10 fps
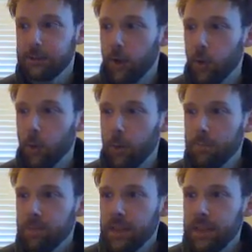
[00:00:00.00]
So
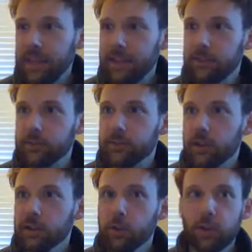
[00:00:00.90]

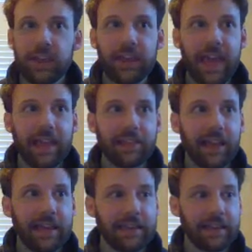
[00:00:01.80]
it's looking at
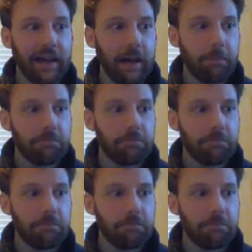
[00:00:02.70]
like